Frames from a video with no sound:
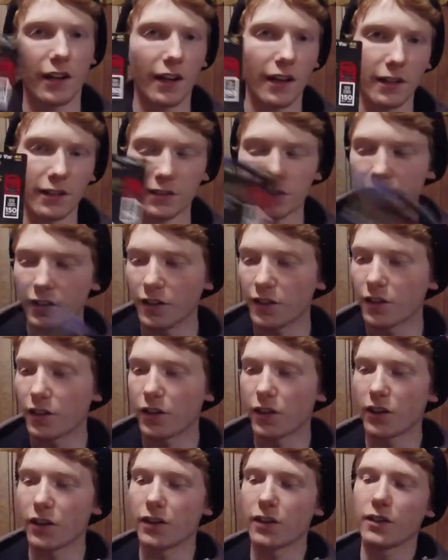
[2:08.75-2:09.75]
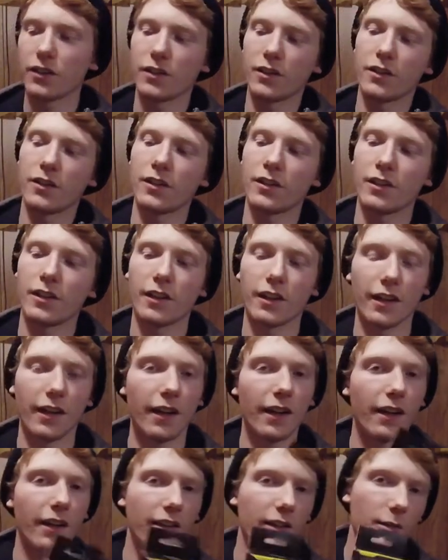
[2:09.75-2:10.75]
SD card,
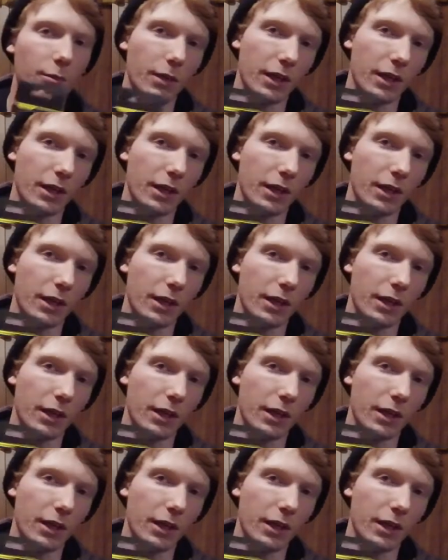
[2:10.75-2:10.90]
and the